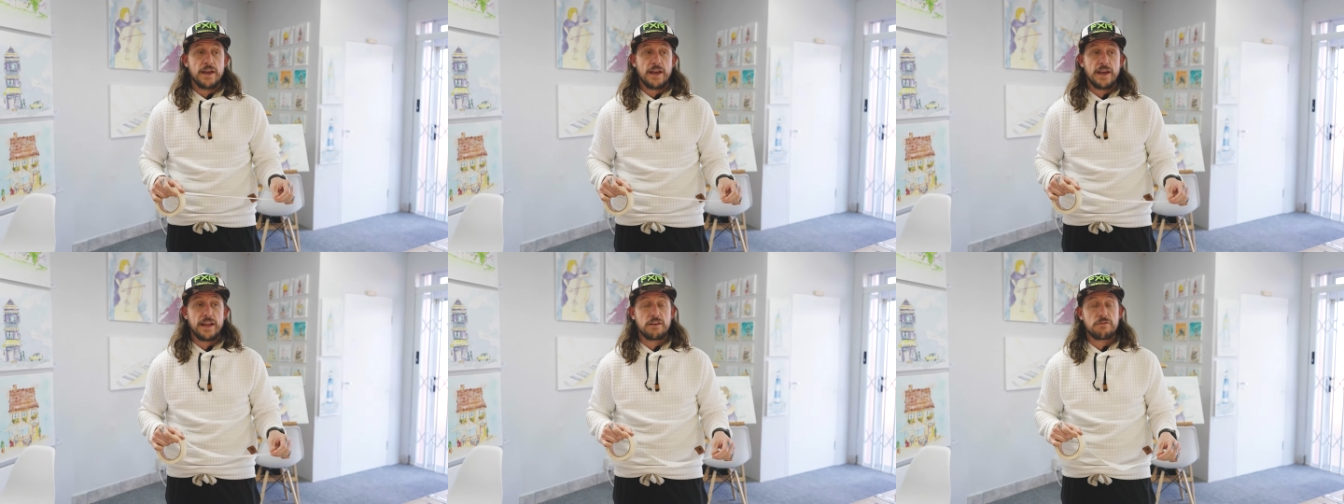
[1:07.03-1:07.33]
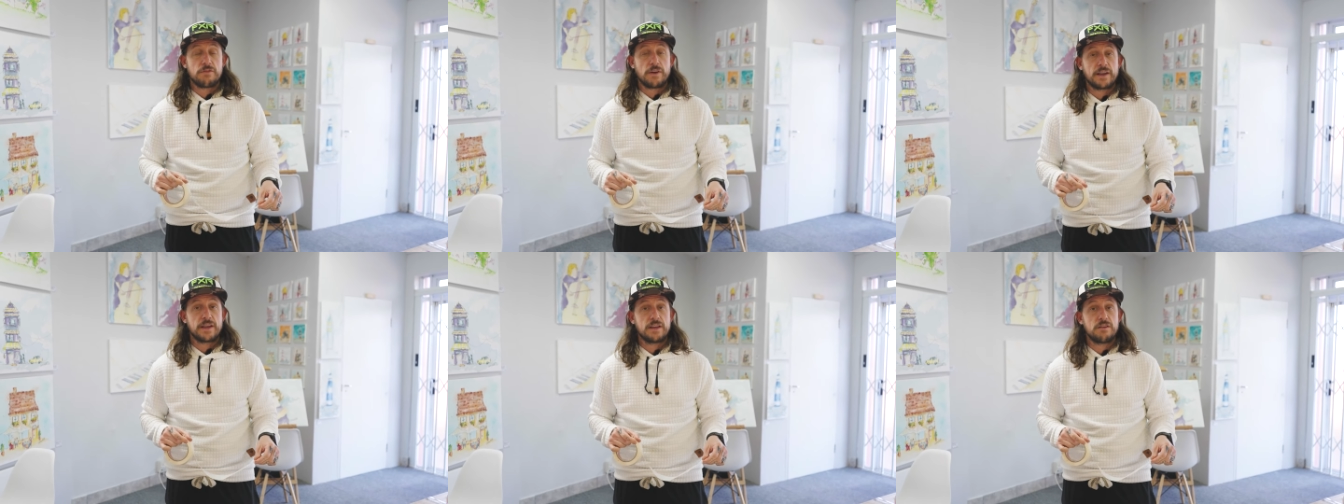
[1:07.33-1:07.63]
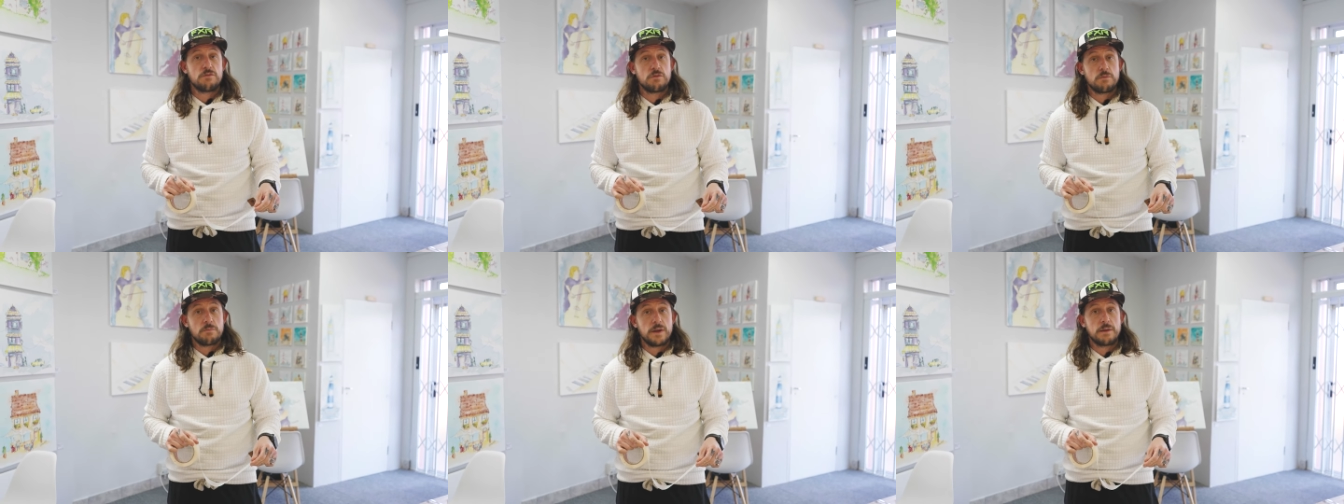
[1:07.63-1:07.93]
And if I
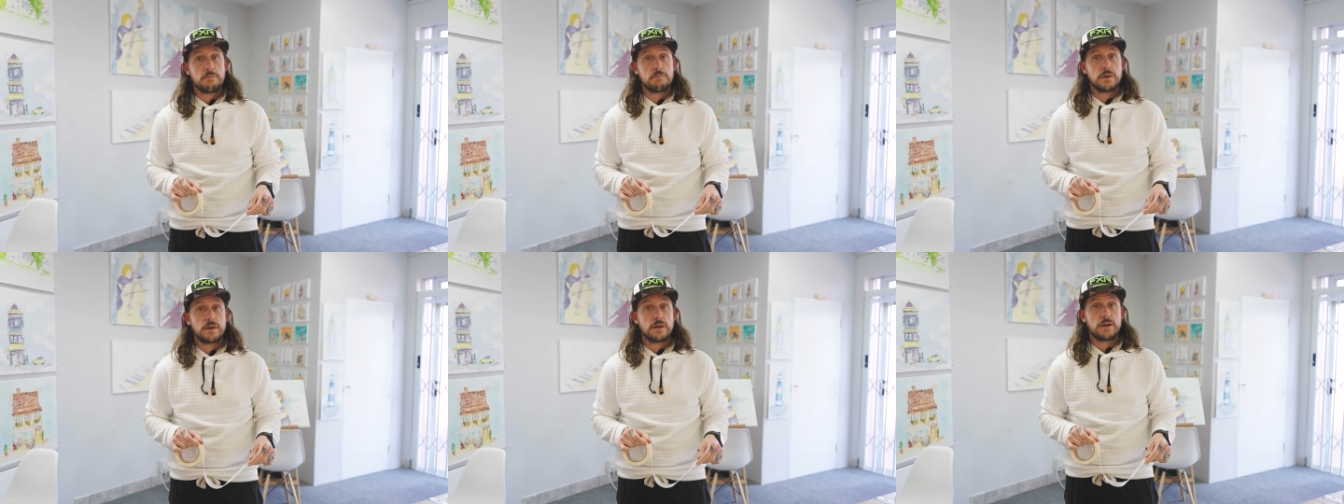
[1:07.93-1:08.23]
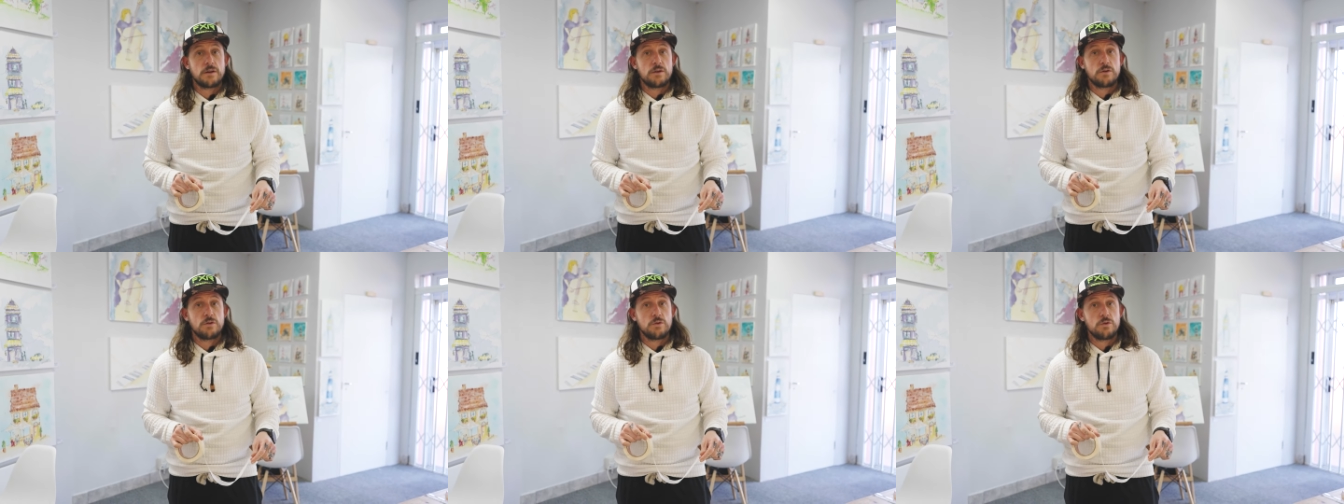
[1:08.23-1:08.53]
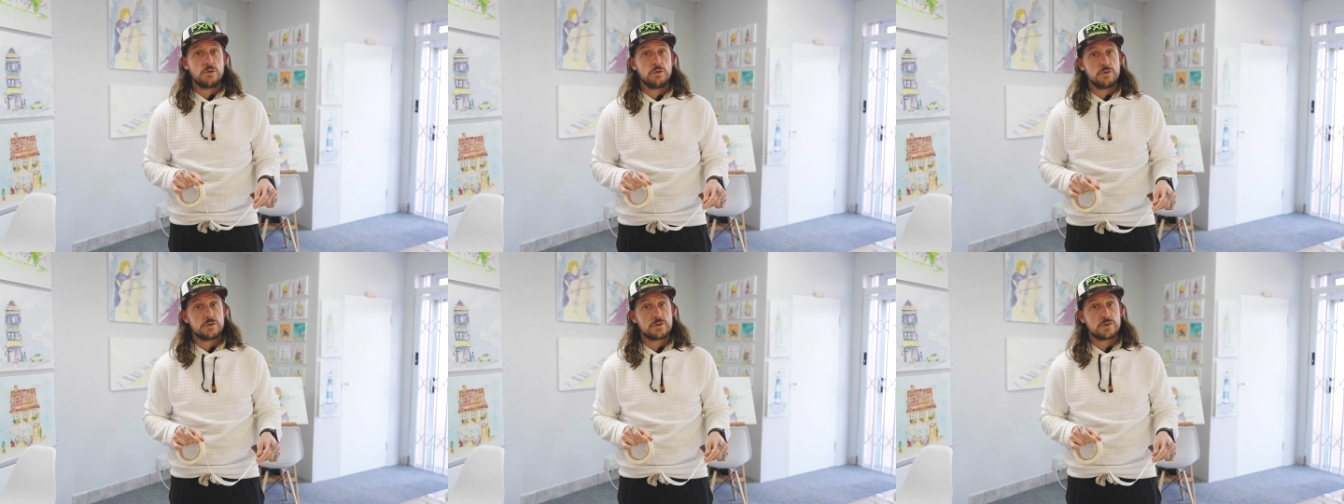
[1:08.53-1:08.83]
can remember
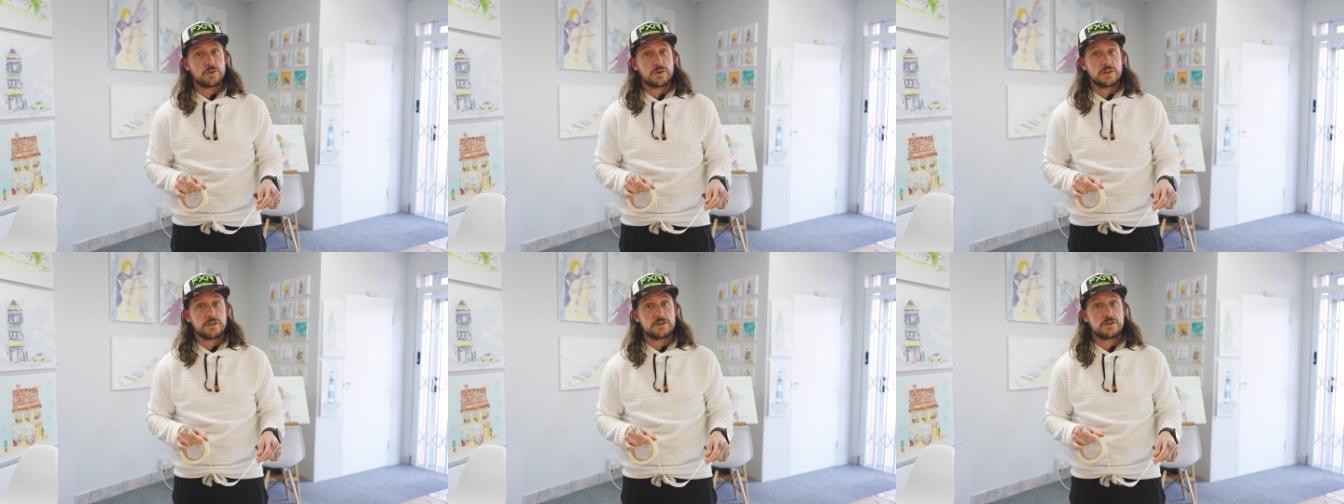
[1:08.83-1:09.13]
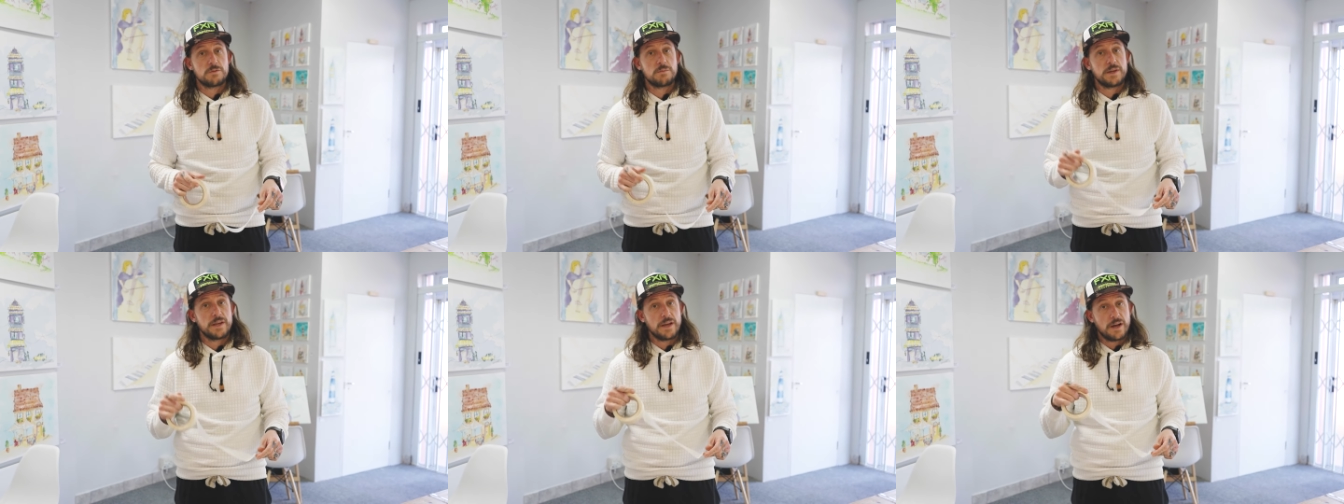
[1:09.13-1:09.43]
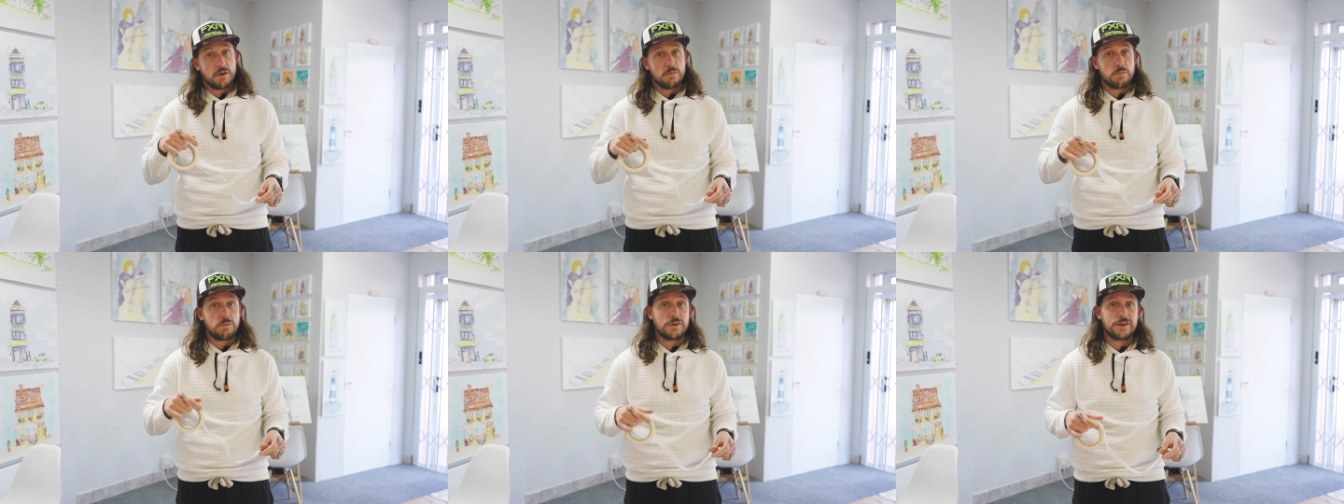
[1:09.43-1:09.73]
who taught it to me,
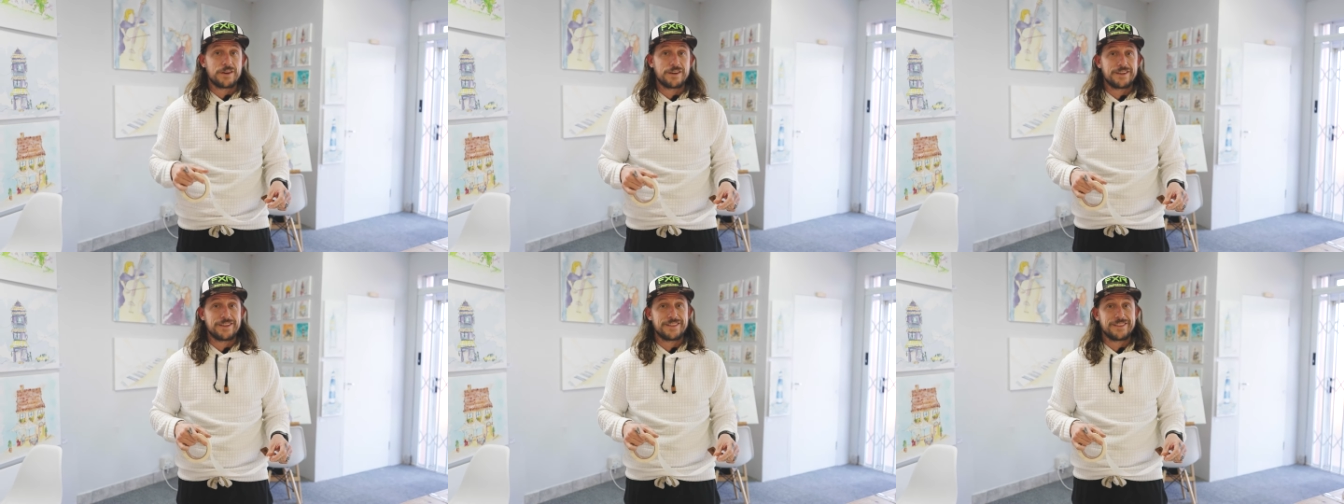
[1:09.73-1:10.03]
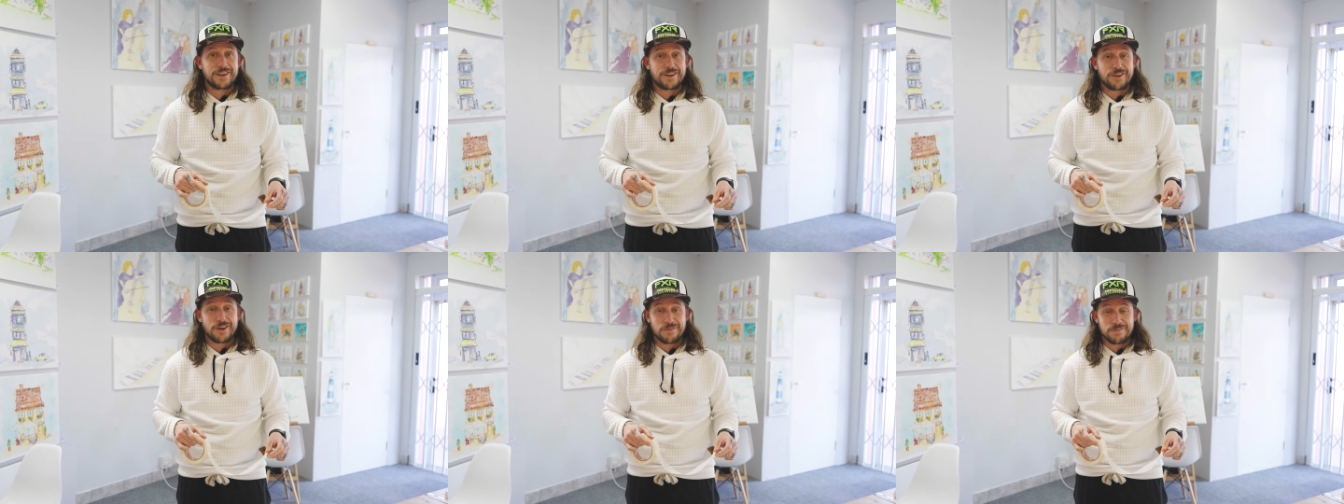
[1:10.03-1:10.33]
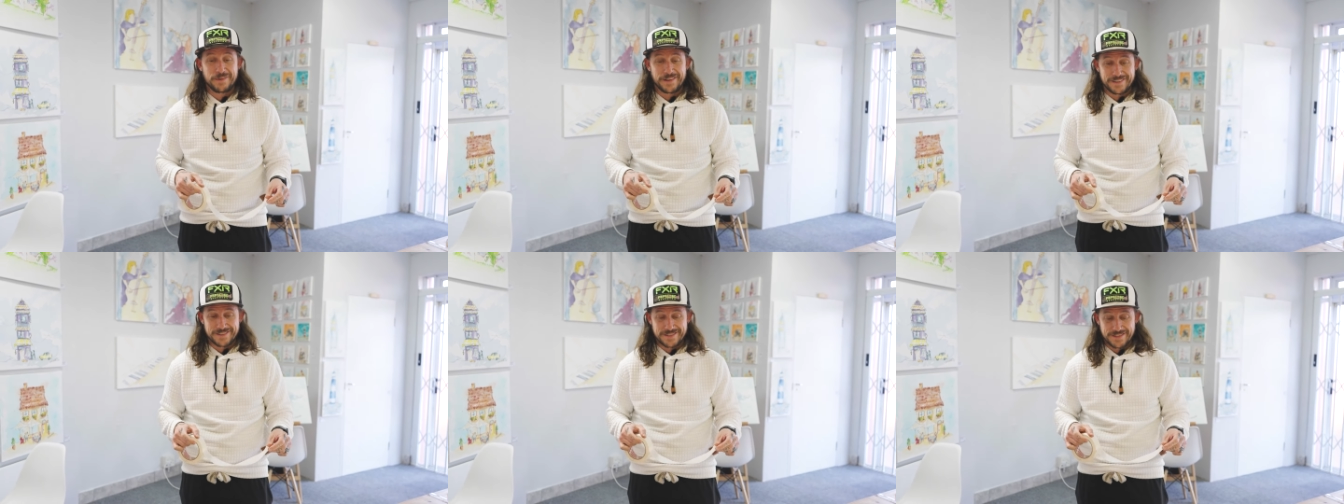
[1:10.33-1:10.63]
I'll put it in the
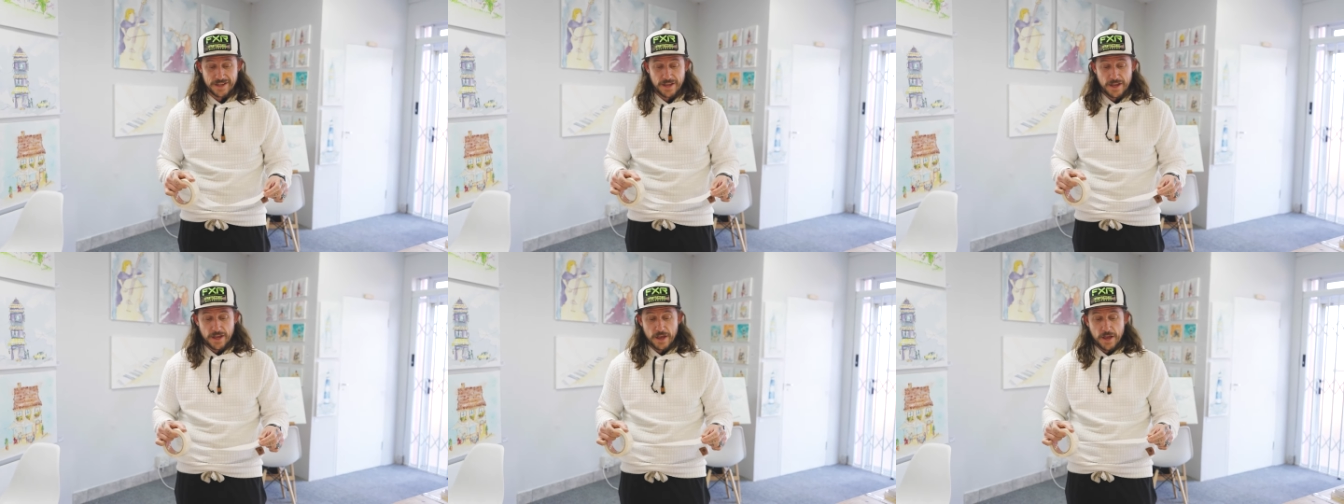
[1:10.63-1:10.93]
comments.